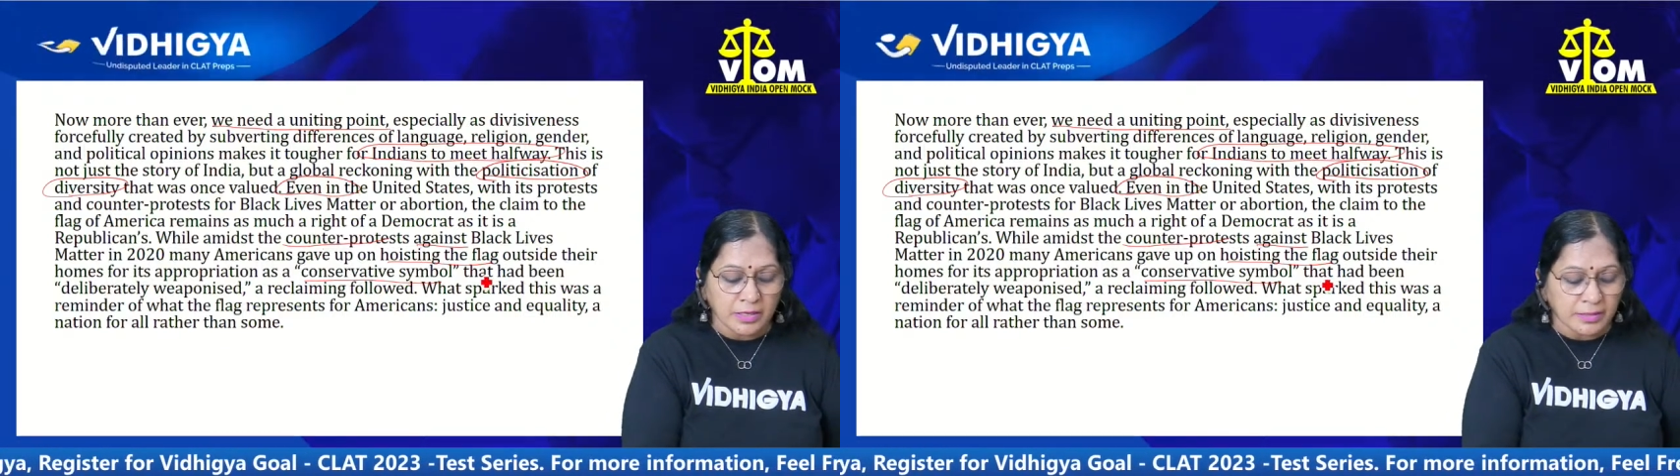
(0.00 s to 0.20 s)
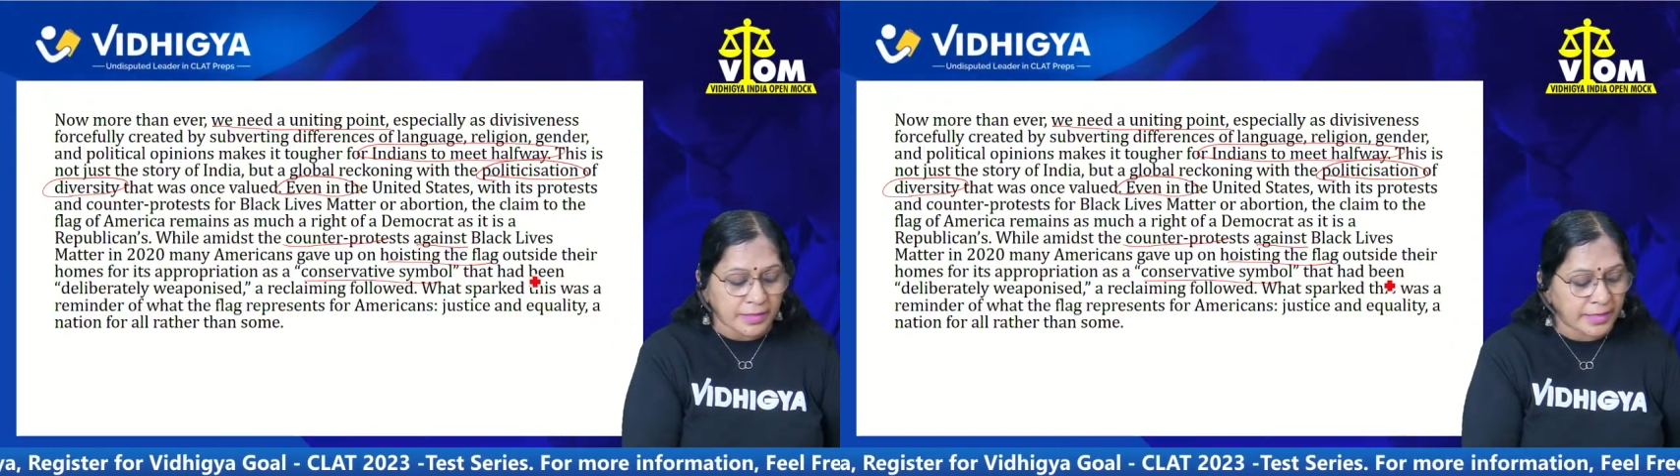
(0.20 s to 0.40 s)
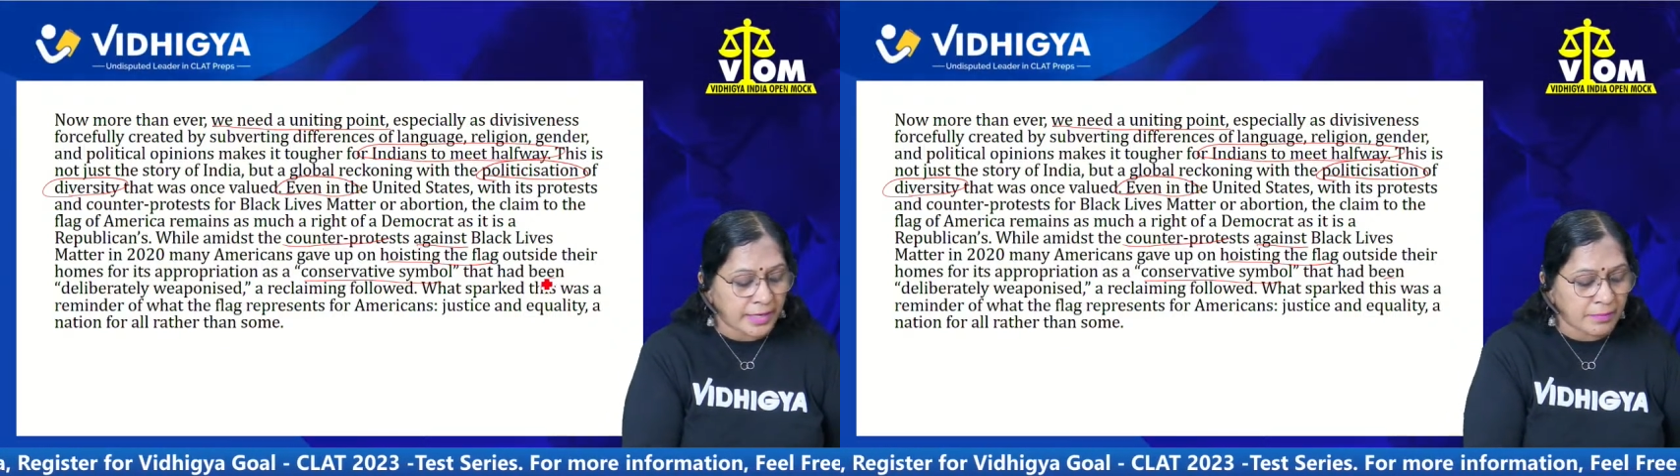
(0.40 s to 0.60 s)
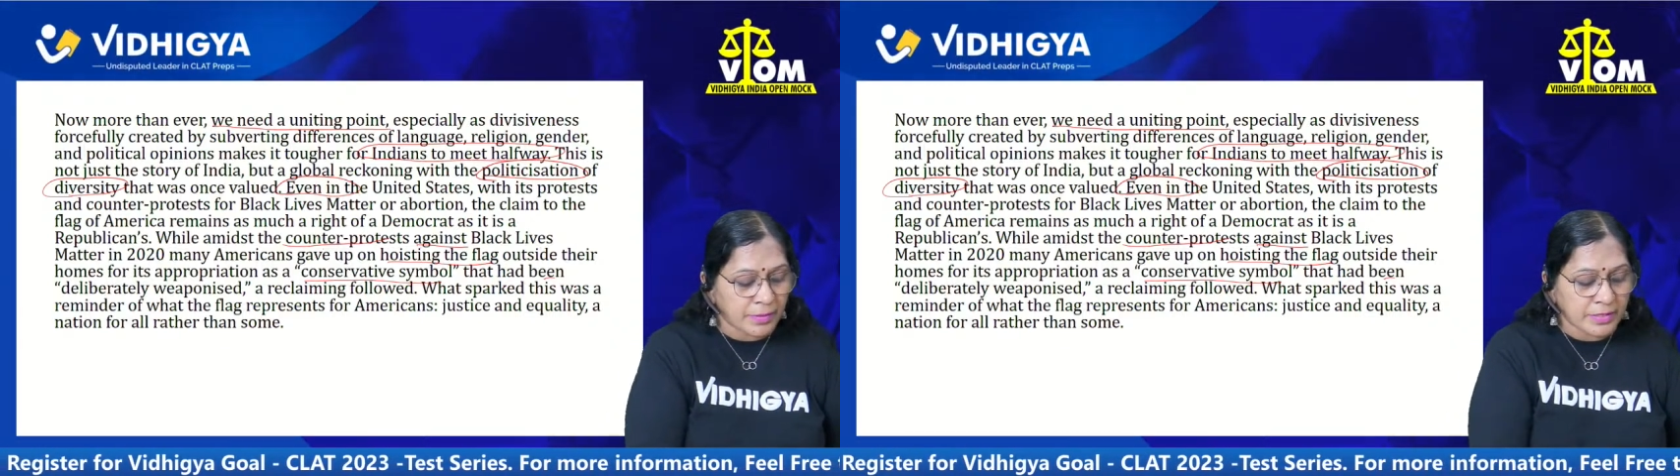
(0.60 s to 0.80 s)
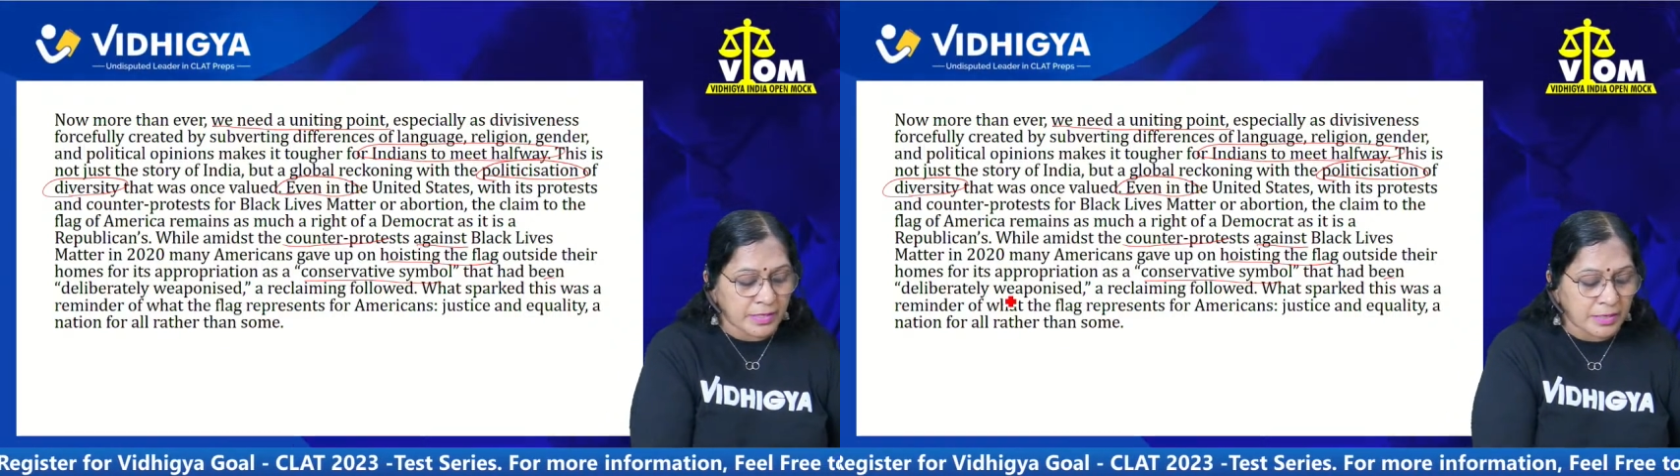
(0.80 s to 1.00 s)
That had
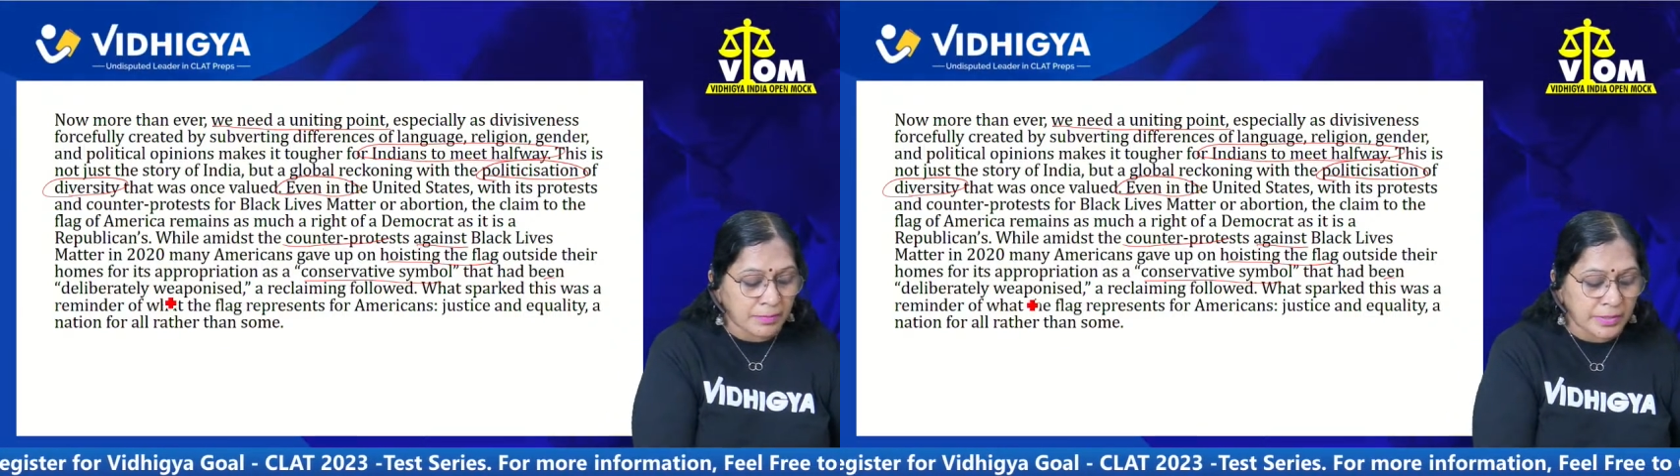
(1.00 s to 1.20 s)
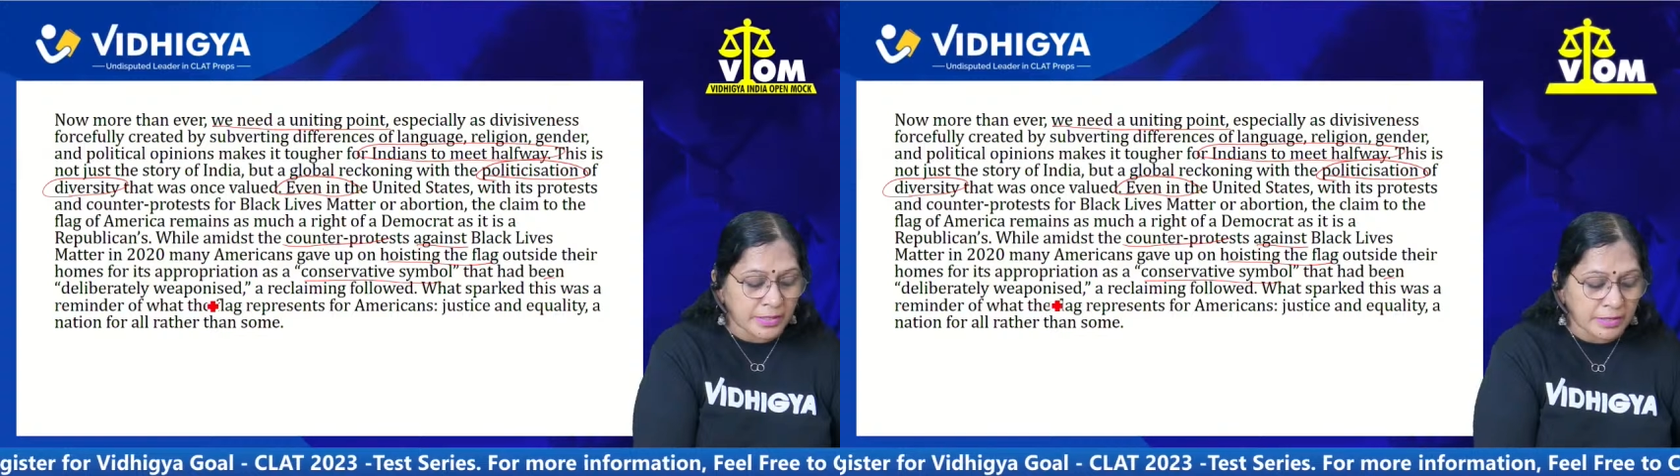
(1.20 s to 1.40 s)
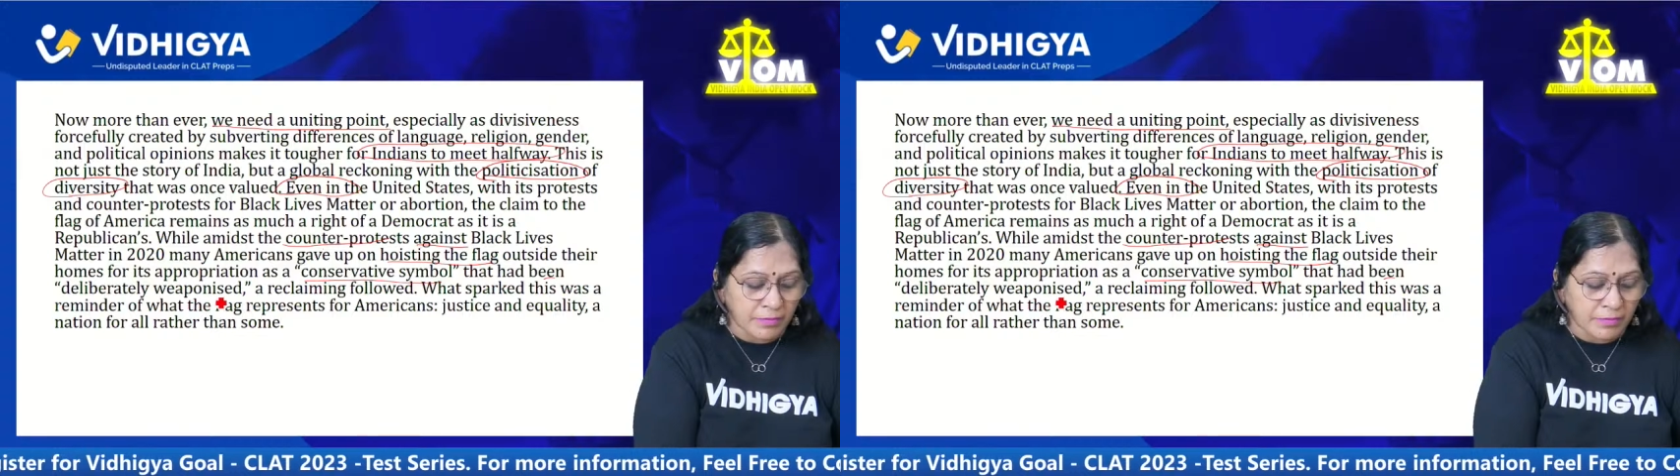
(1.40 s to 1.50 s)
been deliberately